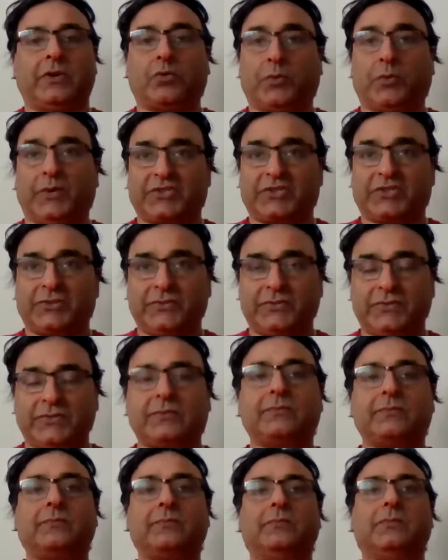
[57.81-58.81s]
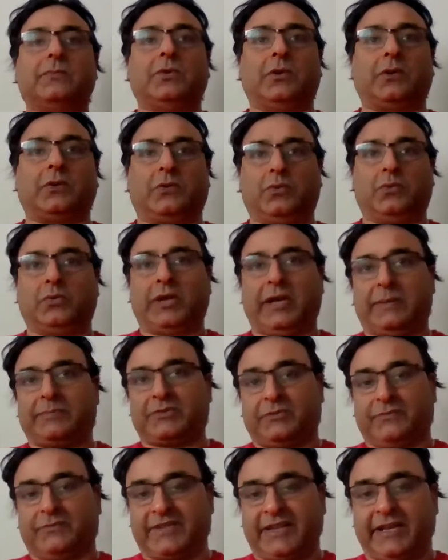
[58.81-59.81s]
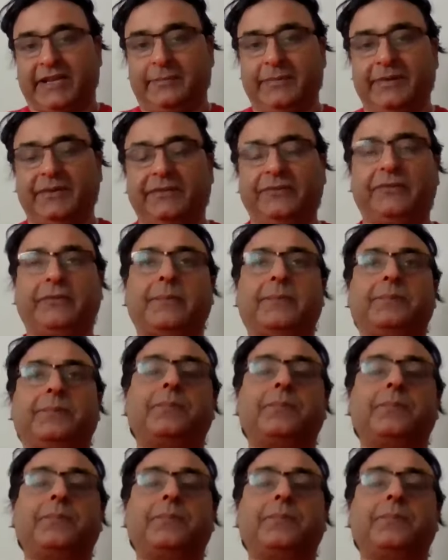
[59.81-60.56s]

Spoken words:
questions or two types of assignments.